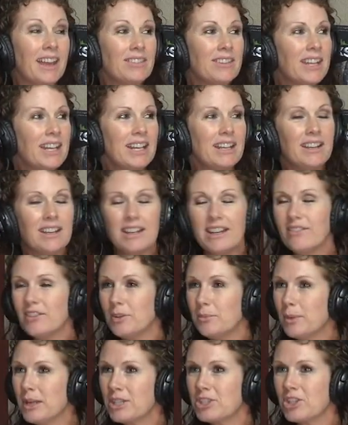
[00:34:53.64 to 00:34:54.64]
And then he didn't
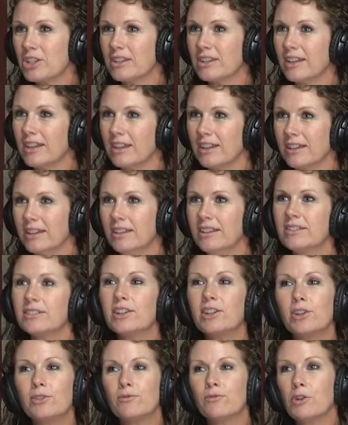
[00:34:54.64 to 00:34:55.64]
even mention the
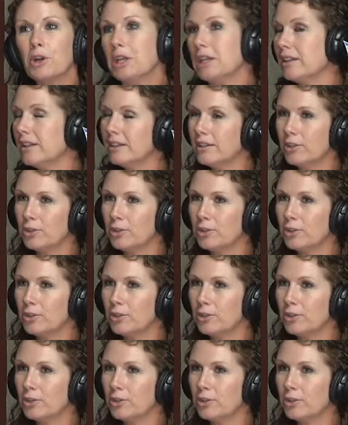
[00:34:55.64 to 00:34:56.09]
friendly